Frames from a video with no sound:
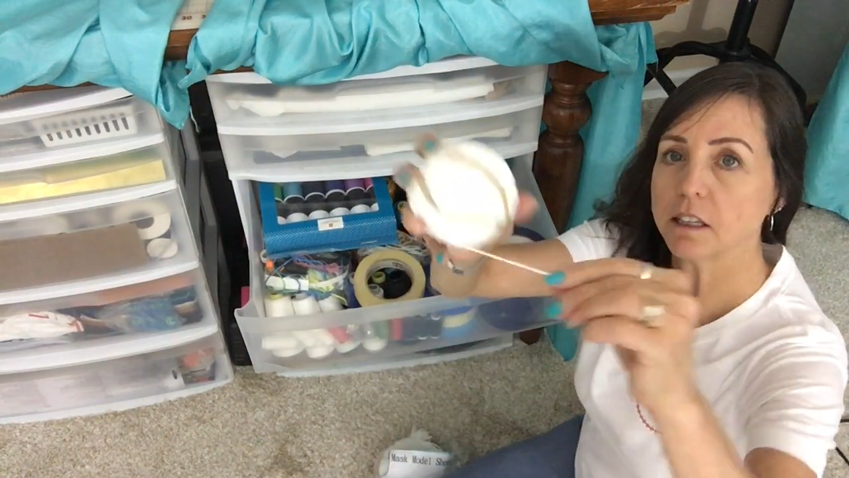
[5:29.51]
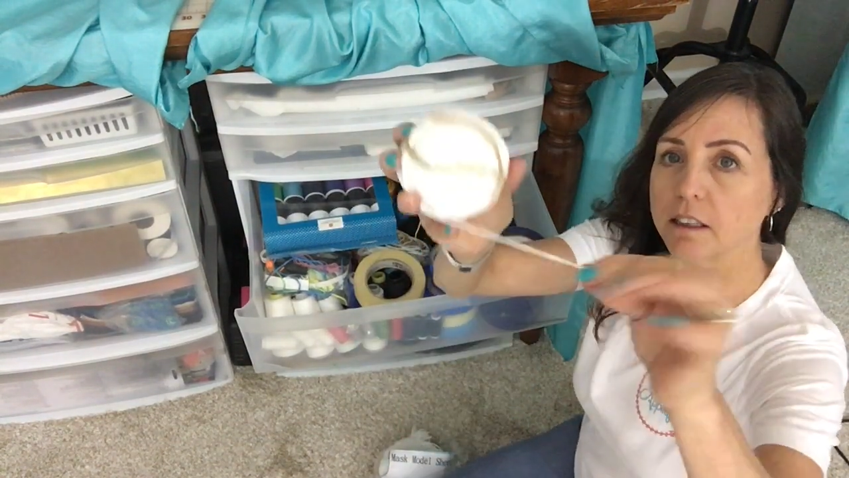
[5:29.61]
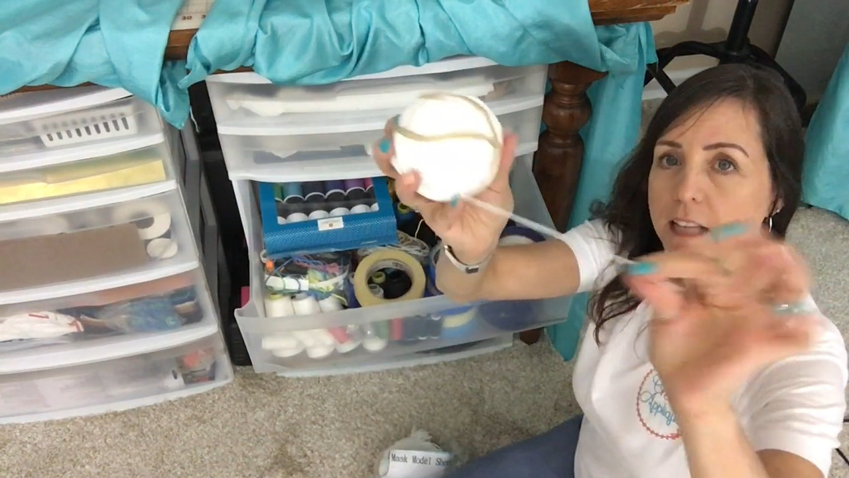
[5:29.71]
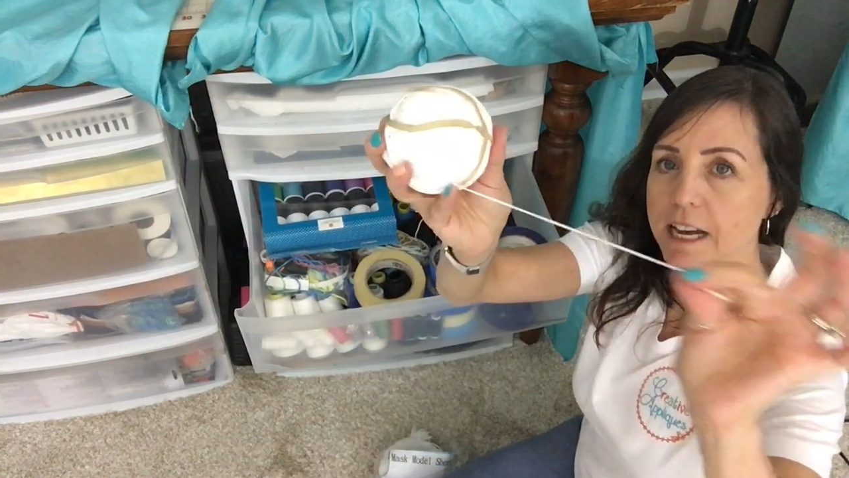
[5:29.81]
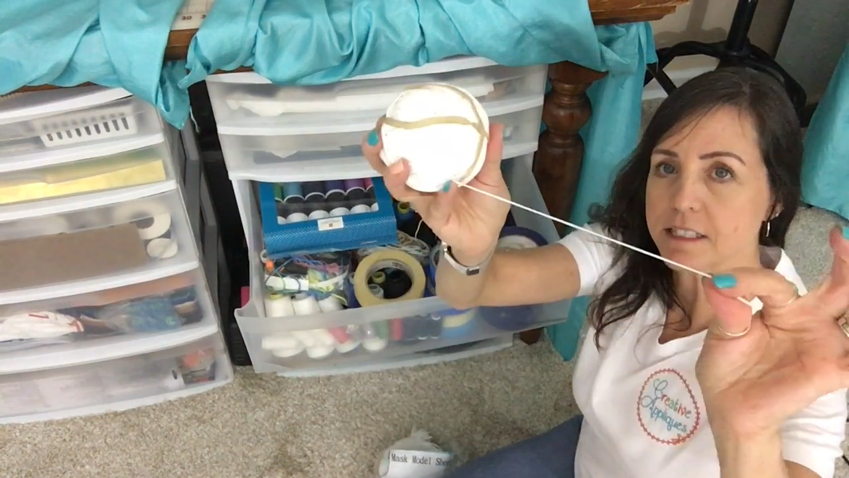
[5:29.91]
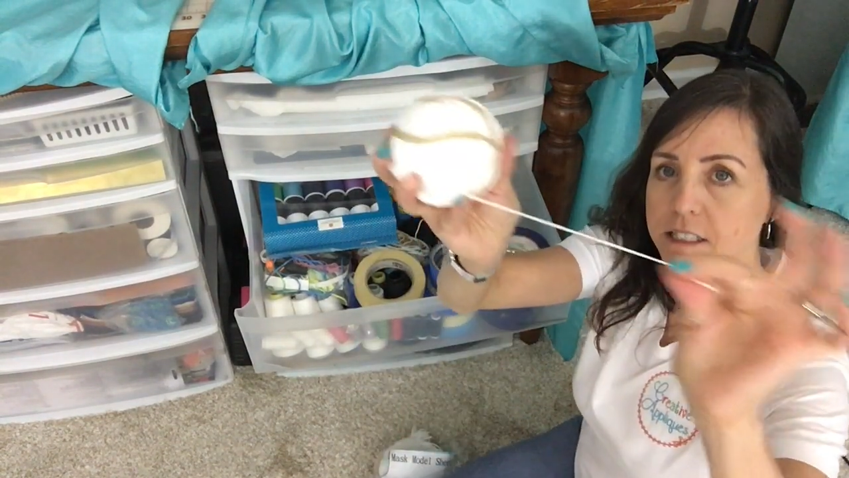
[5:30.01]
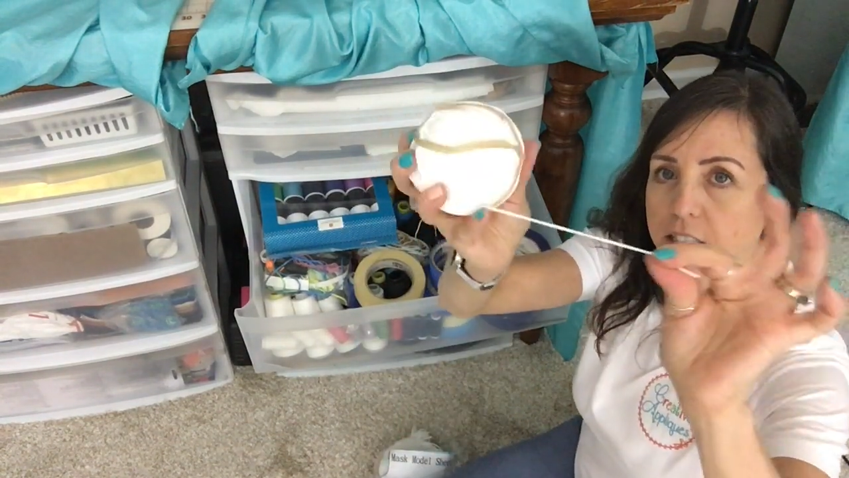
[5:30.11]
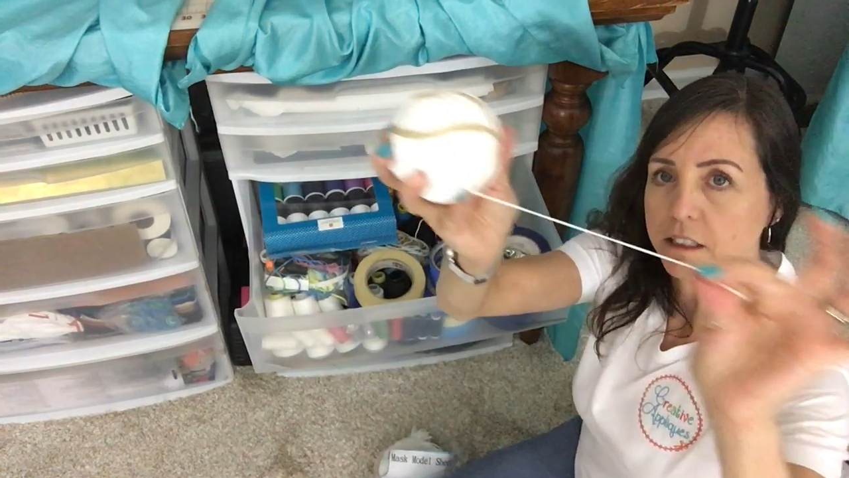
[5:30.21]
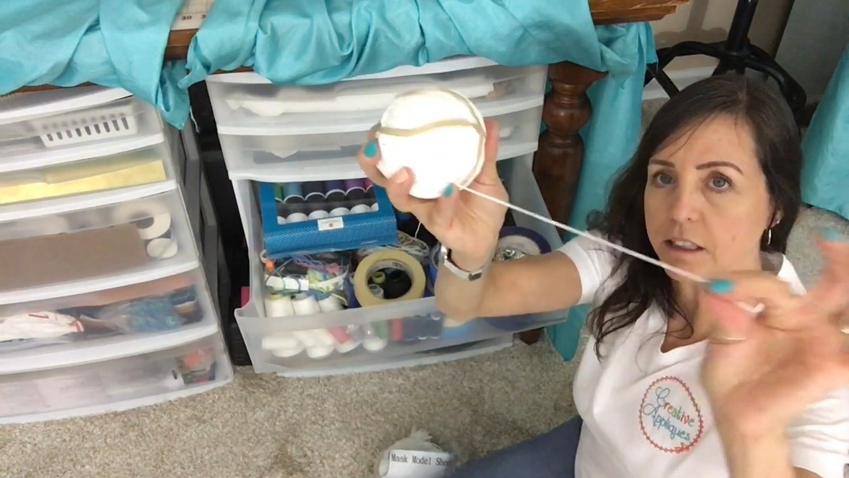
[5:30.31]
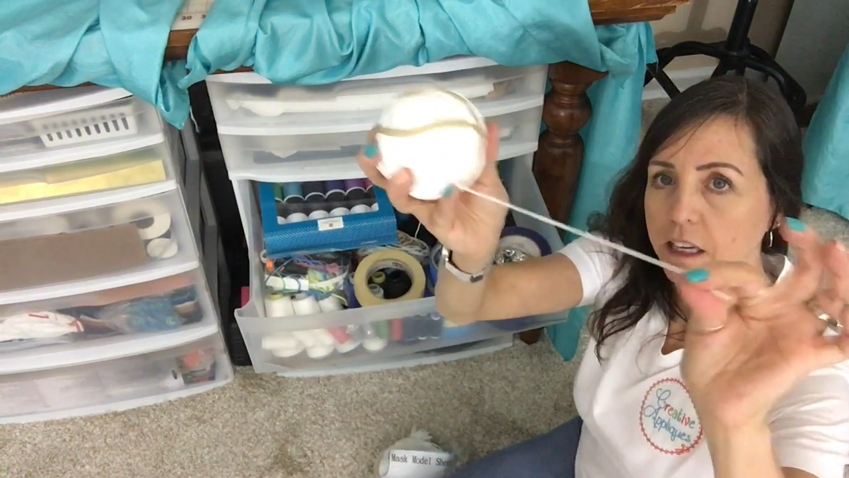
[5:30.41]

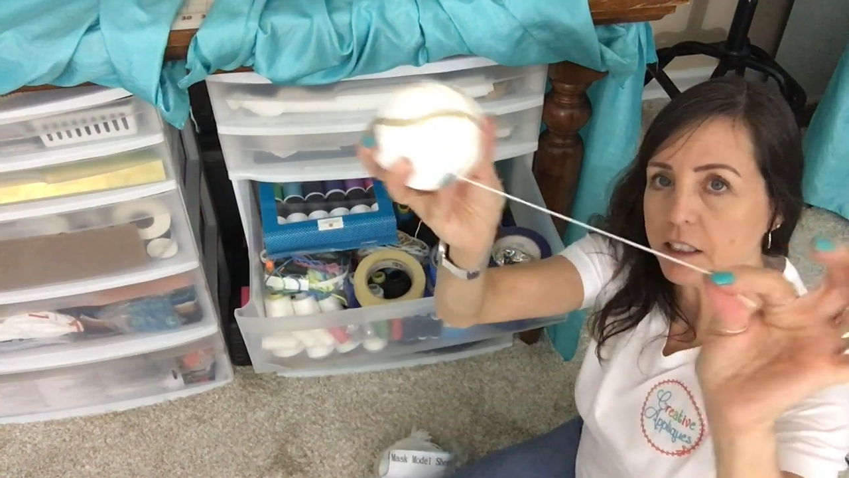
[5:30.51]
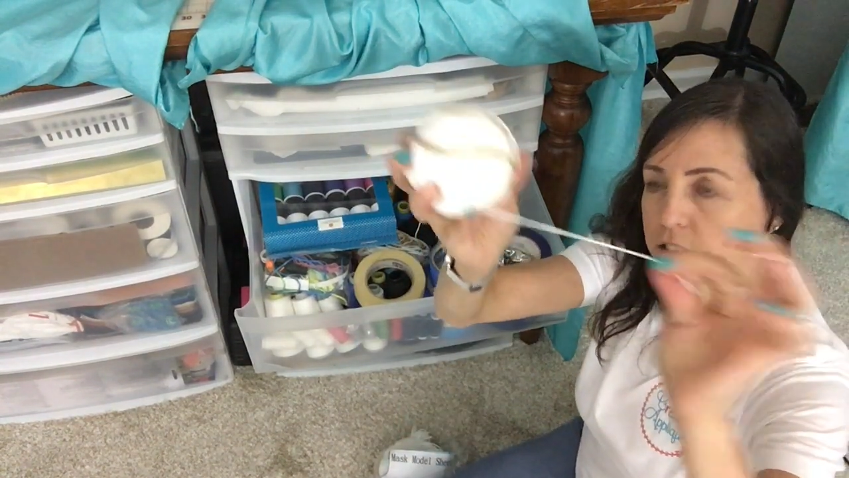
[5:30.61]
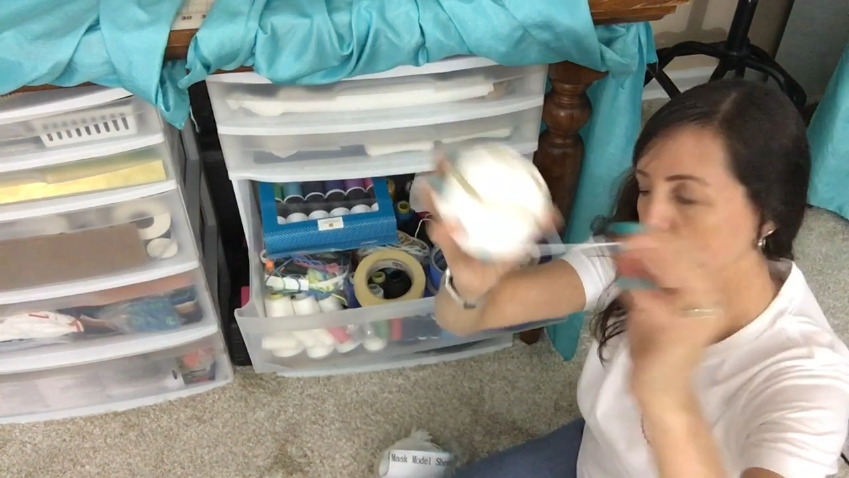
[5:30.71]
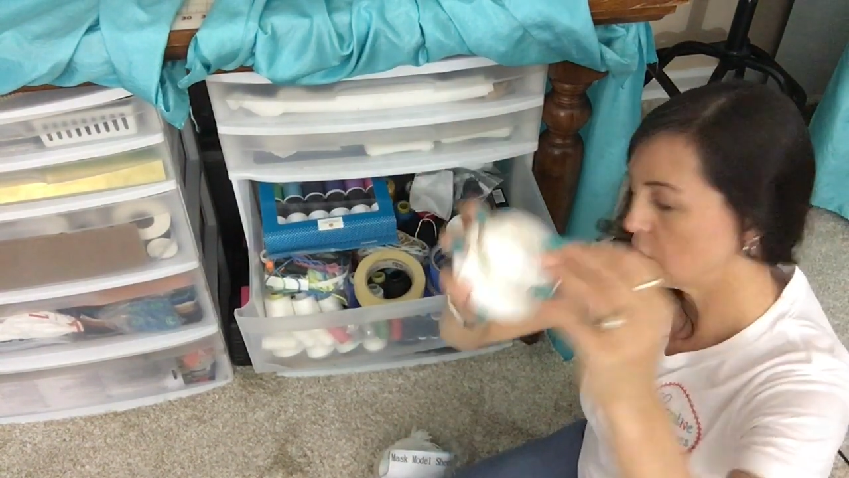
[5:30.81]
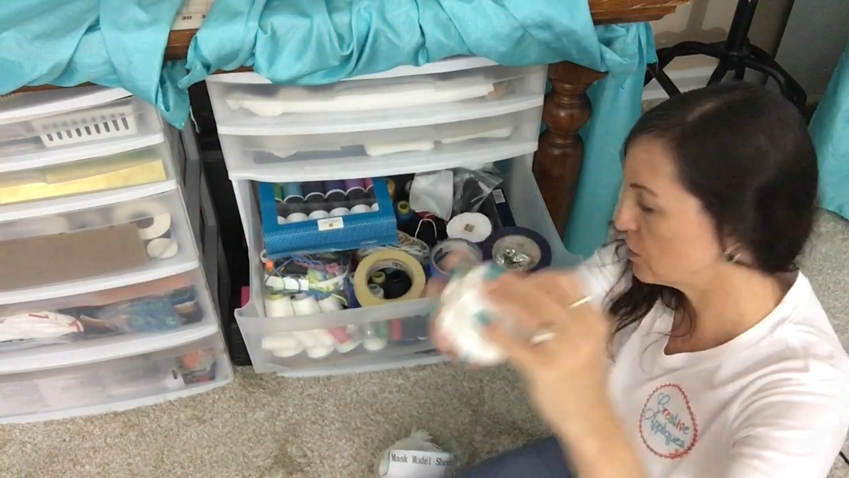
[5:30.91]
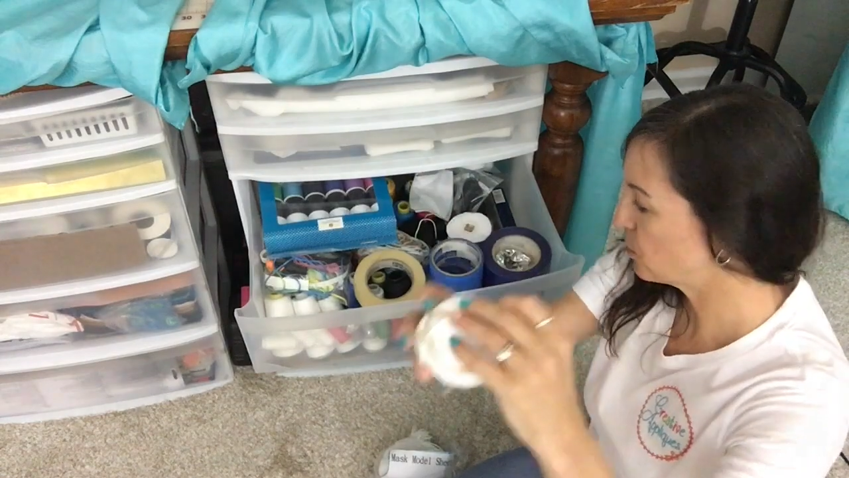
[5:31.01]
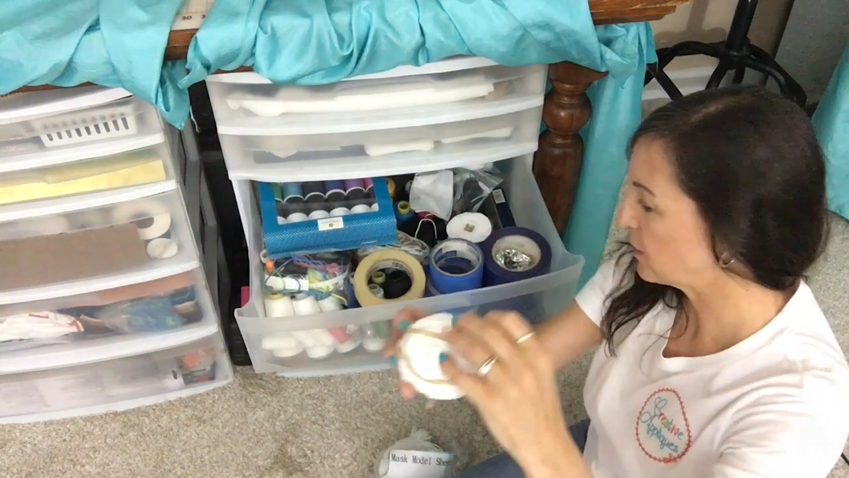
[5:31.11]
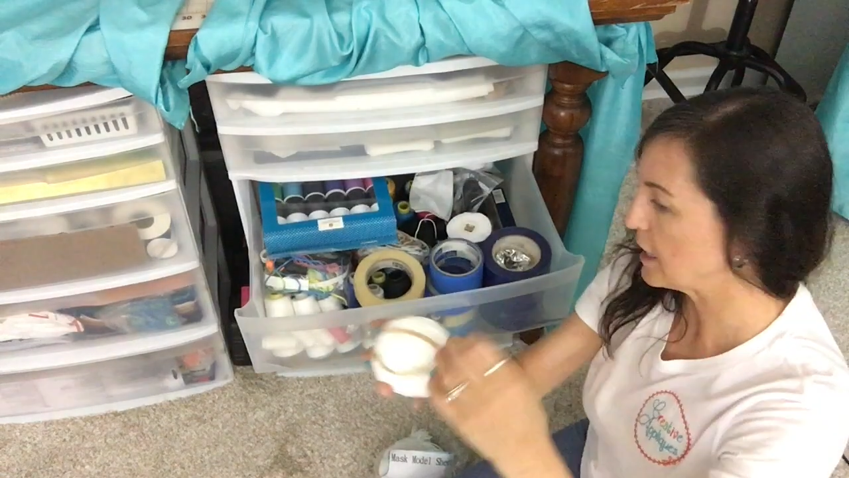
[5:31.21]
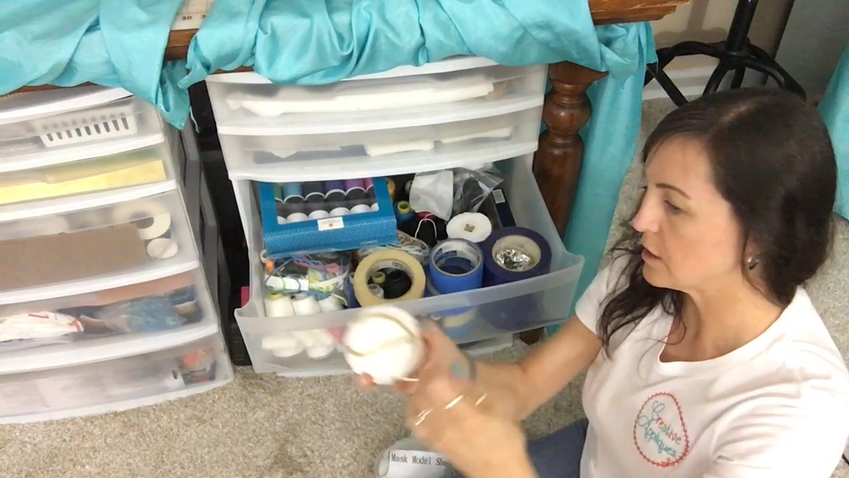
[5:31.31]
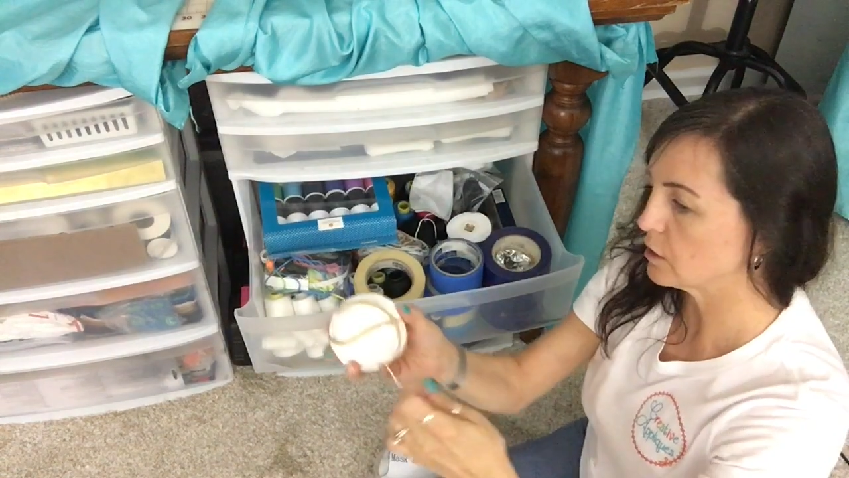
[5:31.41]
elastic that is used
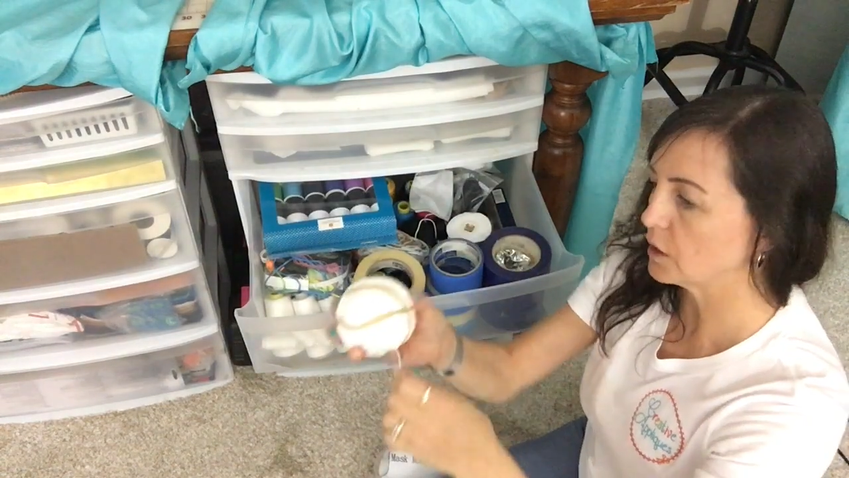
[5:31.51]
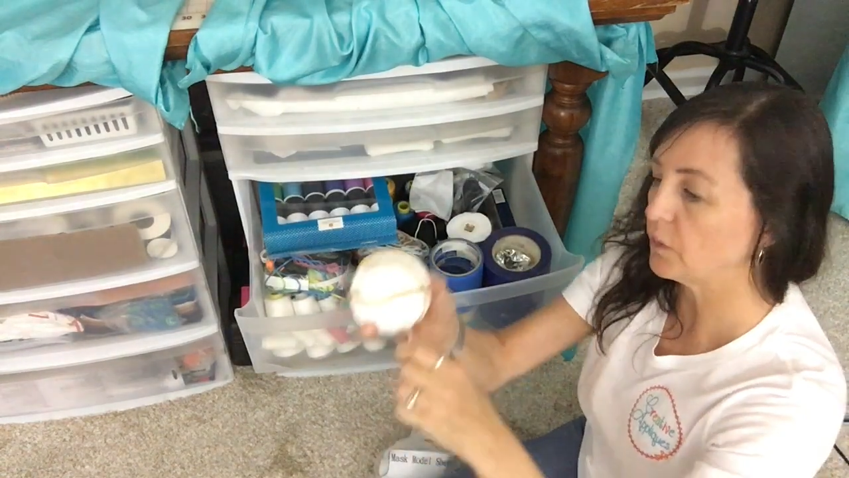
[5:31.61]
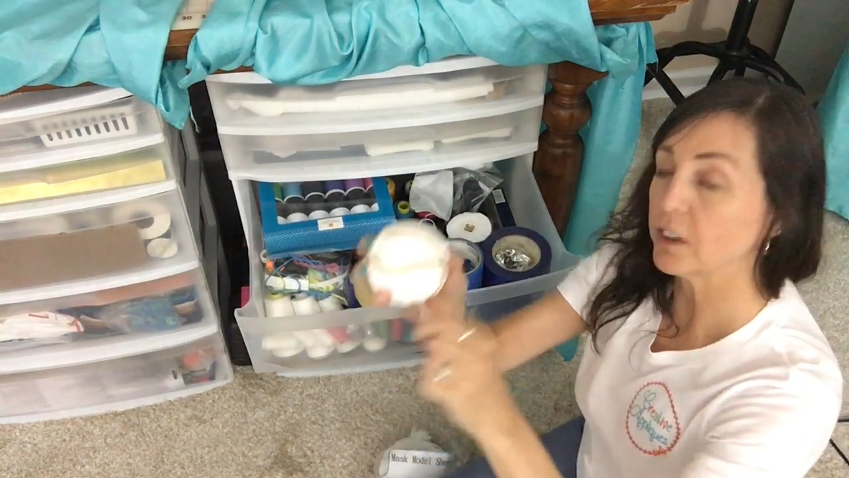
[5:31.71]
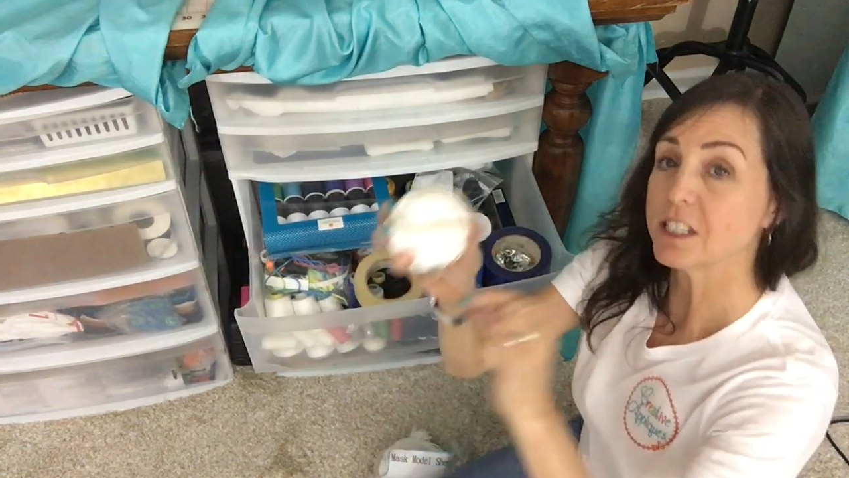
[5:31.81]
with that, so it's very